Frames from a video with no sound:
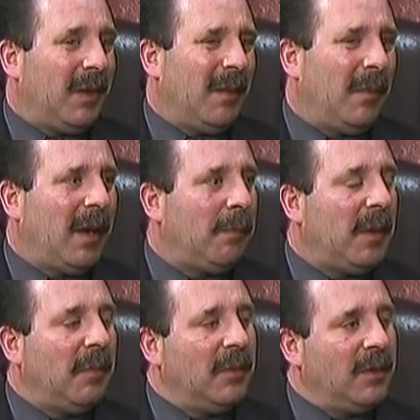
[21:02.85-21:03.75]
and it might
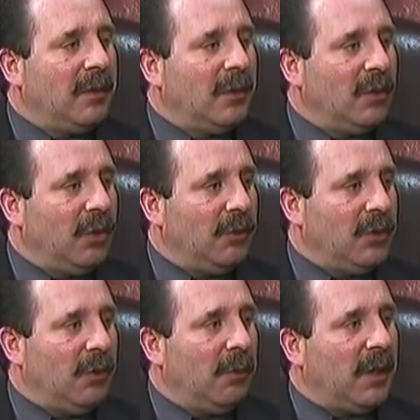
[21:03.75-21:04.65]
be due
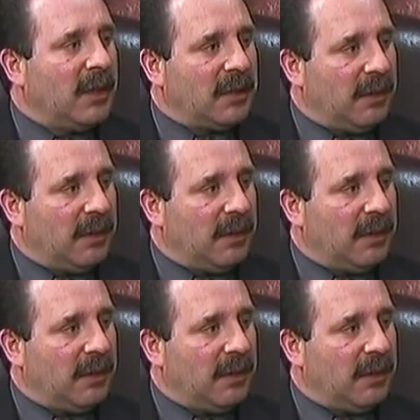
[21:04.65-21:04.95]
to because of the